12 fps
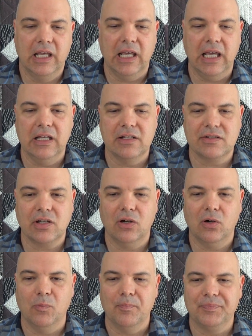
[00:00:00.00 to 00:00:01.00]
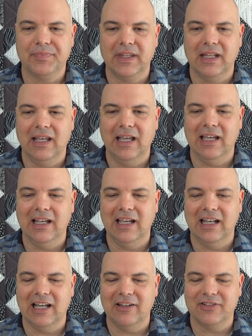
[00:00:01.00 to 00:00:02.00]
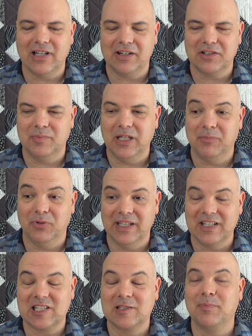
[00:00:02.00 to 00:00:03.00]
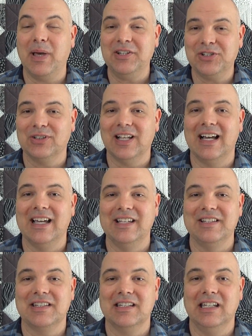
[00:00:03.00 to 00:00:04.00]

And so, and I've talked to people that specialize